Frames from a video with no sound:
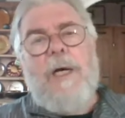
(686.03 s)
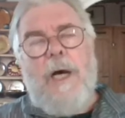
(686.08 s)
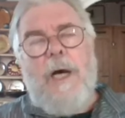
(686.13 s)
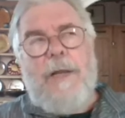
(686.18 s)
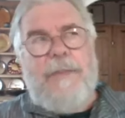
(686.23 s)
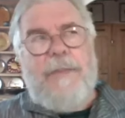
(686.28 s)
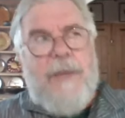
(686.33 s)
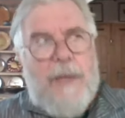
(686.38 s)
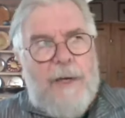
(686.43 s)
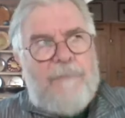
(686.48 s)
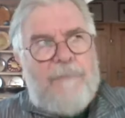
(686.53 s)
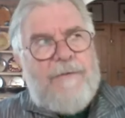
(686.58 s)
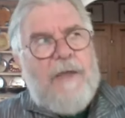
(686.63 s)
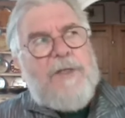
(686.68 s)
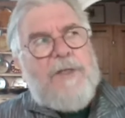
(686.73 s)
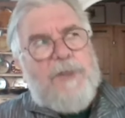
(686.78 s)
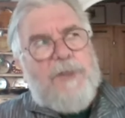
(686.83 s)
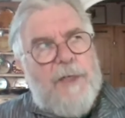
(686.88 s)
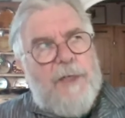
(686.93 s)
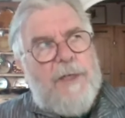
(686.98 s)
And then
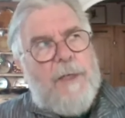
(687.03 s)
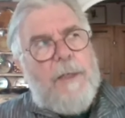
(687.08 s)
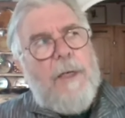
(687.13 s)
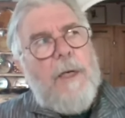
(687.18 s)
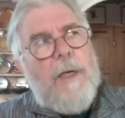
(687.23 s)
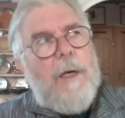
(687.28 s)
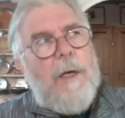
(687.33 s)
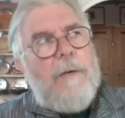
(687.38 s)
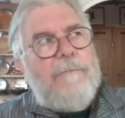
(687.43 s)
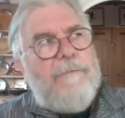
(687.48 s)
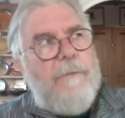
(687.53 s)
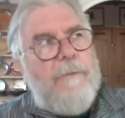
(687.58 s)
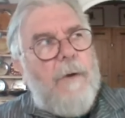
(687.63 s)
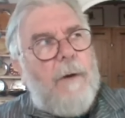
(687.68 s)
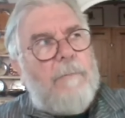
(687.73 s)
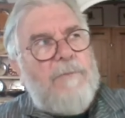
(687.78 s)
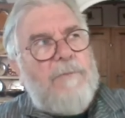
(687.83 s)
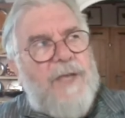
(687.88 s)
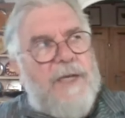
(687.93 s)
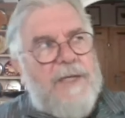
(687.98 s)
eventually,
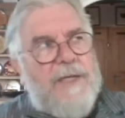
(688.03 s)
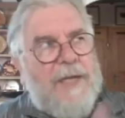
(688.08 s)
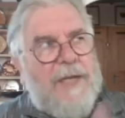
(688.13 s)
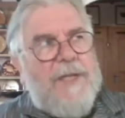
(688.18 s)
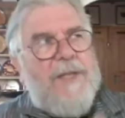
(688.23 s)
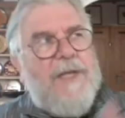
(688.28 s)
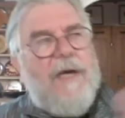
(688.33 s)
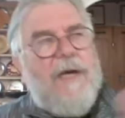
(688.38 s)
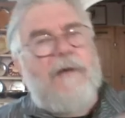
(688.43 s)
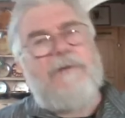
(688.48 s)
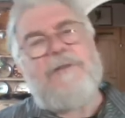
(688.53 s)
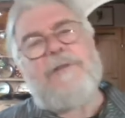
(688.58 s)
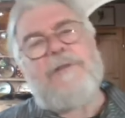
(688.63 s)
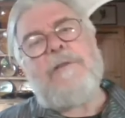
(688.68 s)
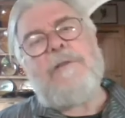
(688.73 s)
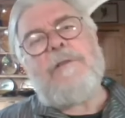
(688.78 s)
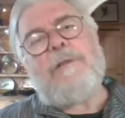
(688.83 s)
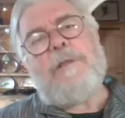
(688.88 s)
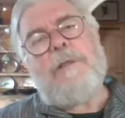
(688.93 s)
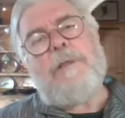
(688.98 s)
from say
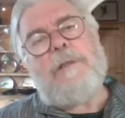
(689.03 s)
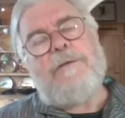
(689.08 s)
10,000